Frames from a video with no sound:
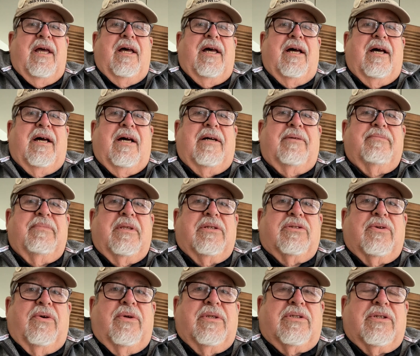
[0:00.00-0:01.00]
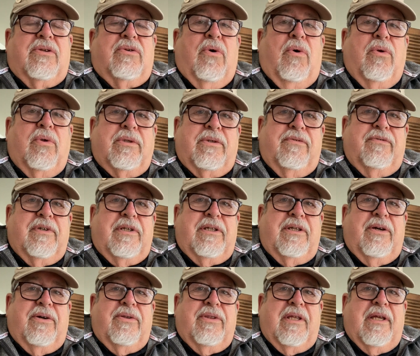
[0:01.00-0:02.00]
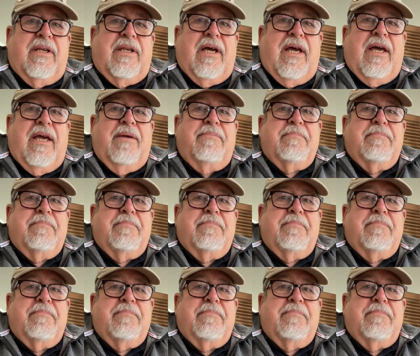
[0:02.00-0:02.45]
So it's an older video that I